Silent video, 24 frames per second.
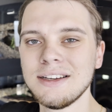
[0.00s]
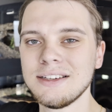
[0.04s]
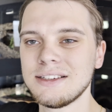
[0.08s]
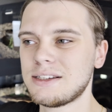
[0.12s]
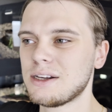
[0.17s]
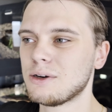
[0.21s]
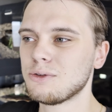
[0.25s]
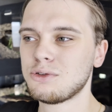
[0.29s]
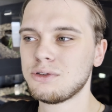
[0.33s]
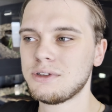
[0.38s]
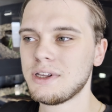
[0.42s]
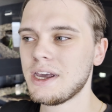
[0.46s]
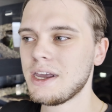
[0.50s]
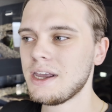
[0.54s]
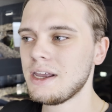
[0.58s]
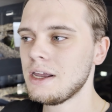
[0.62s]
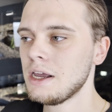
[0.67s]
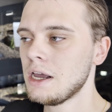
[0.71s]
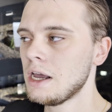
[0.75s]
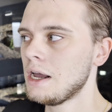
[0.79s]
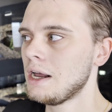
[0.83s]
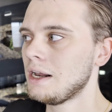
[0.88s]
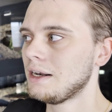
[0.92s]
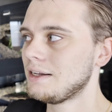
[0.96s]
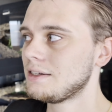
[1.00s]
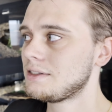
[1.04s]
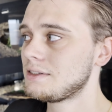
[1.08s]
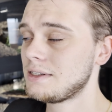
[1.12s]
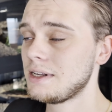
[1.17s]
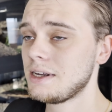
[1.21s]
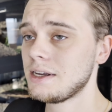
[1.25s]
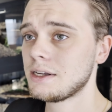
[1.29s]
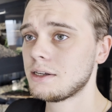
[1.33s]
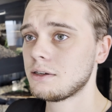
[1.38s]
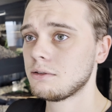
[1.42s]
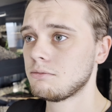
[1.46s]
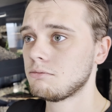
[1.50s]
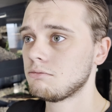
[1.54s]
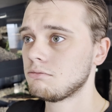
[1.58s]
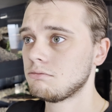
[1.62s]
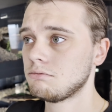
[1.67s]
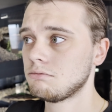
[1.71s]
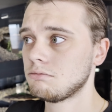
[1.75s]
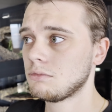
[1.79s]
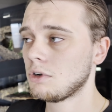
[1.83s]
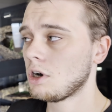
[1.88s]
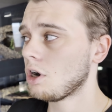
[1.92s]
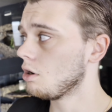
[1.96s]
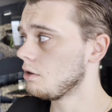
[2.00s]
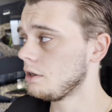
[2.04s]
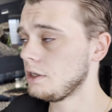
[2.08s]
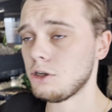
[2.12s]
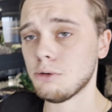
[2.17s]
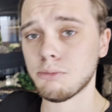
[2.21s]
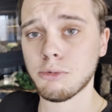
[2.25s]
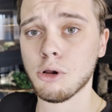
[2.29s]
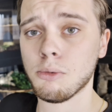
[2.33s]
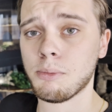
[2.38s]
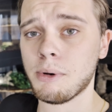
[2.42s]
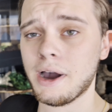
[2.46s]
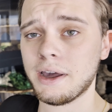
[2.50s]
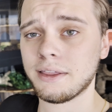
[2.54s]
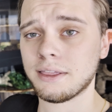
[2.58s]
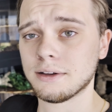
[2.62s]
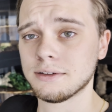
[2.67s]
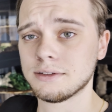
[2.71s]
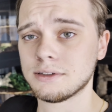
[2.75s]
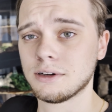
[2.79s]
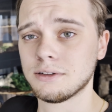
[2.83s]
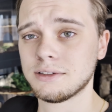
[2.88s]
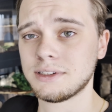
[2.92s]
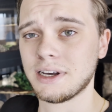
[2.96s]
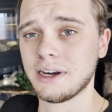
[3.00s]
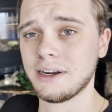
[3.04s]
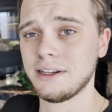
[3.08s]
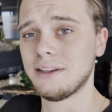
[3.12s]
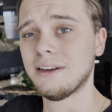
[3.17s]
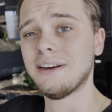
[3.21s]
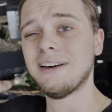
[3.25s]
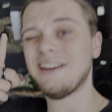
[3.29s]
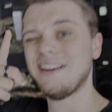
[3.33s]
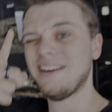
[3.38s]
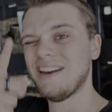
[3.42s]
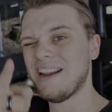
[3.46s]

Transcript: So today, let's take only the ball pythons outside.